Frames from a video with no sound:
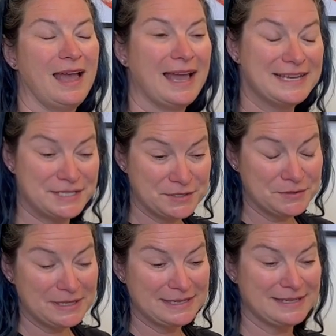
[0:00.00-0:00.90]
I
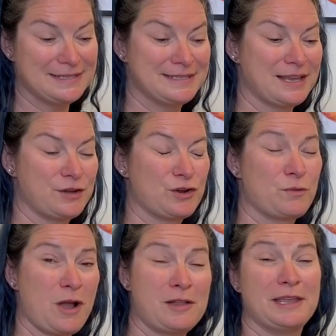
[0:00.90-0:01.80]
do. It is under
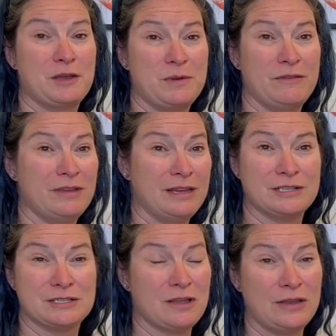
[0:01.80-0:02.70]
Rock Lake Weaving
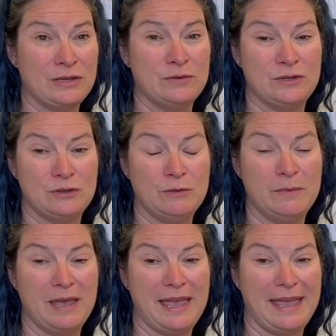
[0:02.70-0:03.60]
just on YouTube,
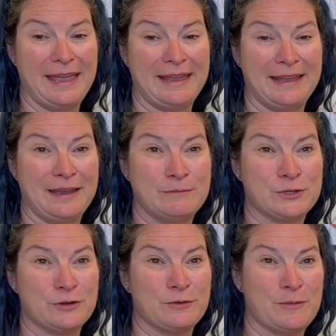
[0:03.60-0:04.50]
and I'm
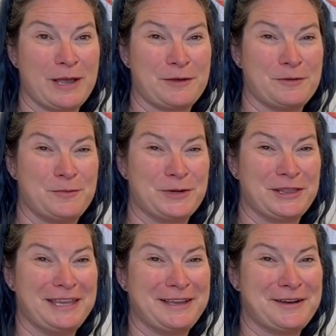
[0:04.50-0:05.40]
sure Rebecca will put a
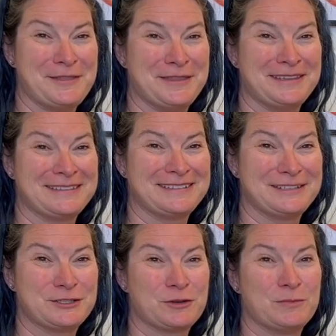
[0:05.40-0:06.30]
link on the
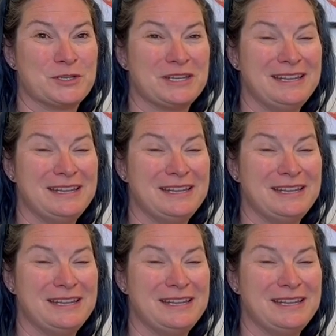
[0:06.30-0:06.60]
description.